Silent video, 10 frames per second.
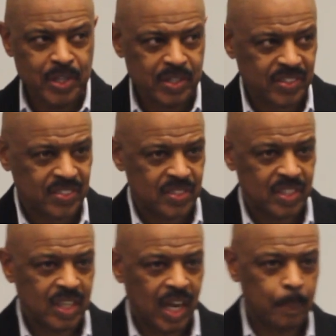books,
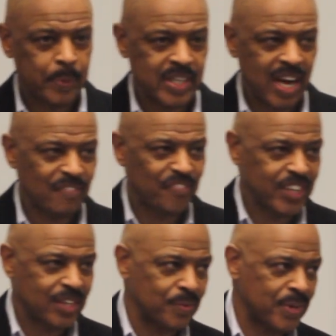I put down
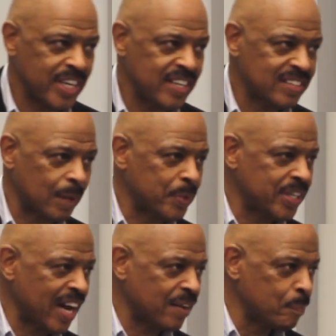figurines, I
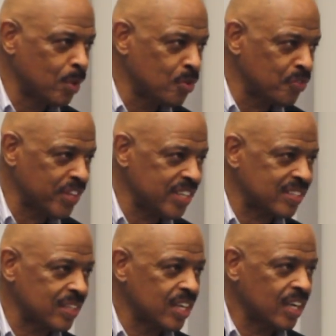put down
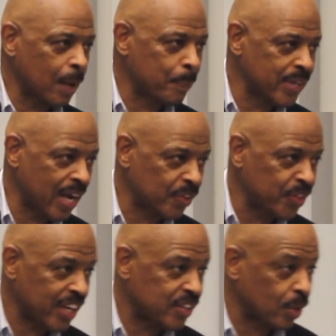movies, I put down
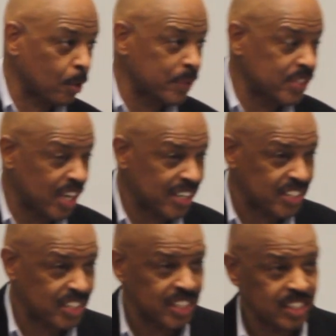theatrical
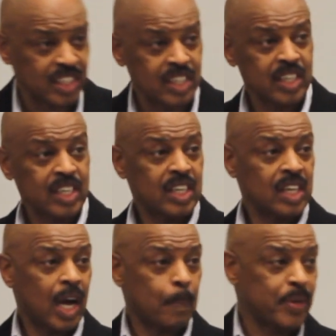production,
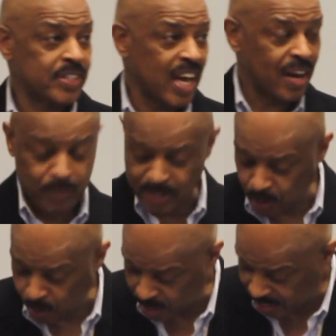I put down
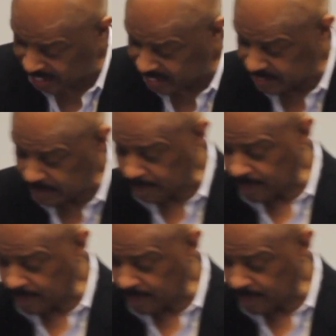recordings,